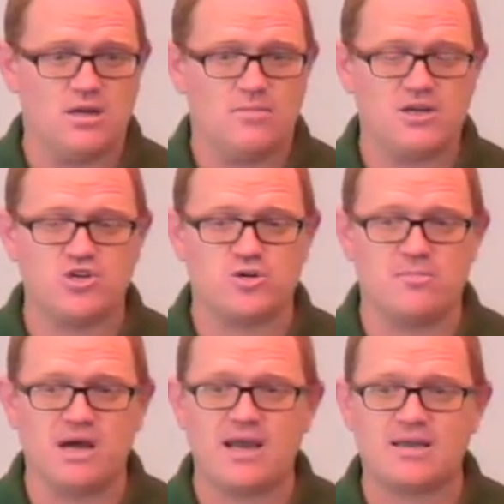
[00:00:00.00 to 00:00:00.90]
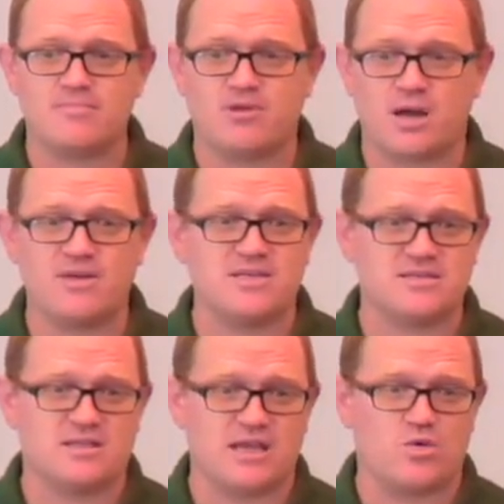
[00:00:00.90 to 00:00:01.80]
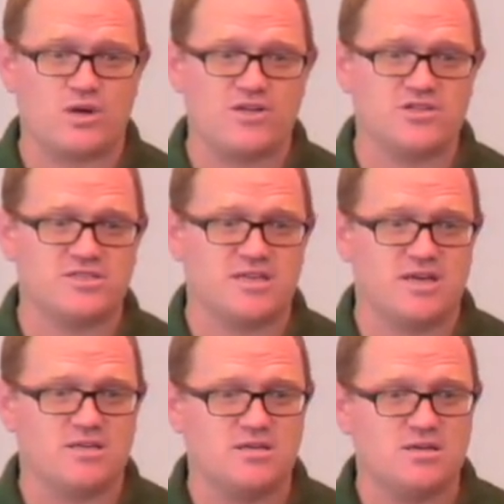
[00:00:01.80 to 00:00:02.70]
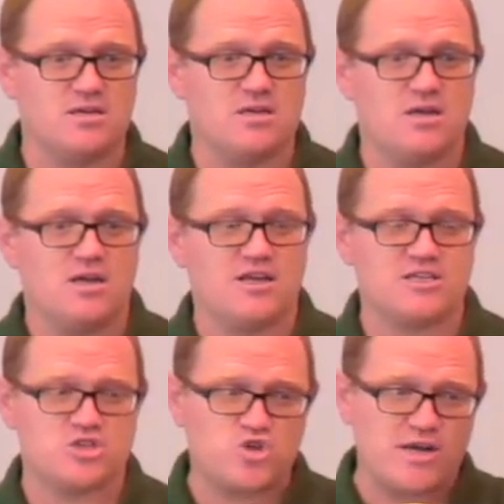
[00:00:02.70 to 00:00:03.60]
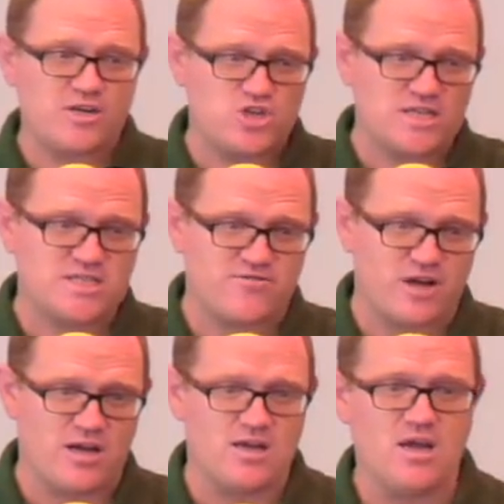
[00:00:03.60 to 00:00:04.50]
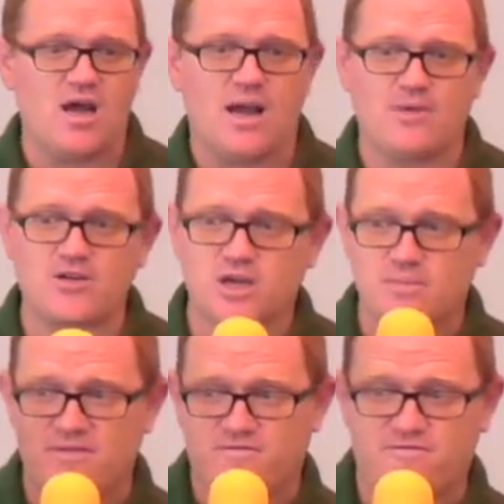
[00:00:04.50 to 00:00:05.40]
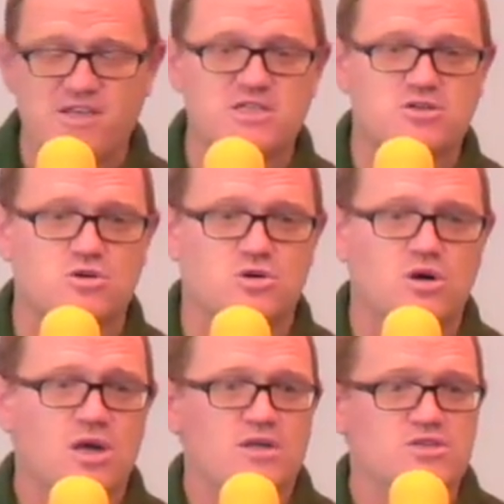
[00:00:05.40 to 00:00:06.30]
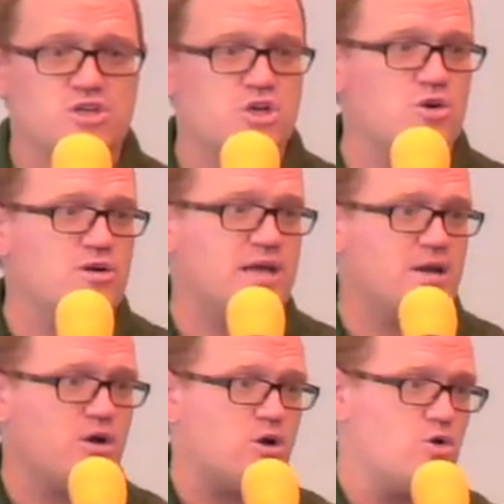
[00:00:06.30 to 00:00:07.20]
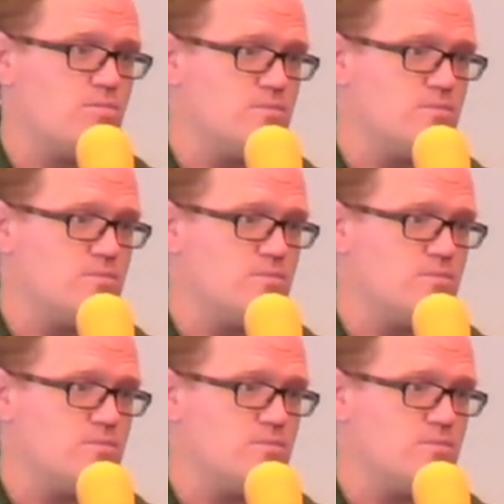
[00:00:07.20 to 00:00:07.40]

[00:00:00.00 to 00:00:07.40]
Because your mind probably doesn't like what I just said. Because it's trying to justify it. I'm not talking about physical security at a home,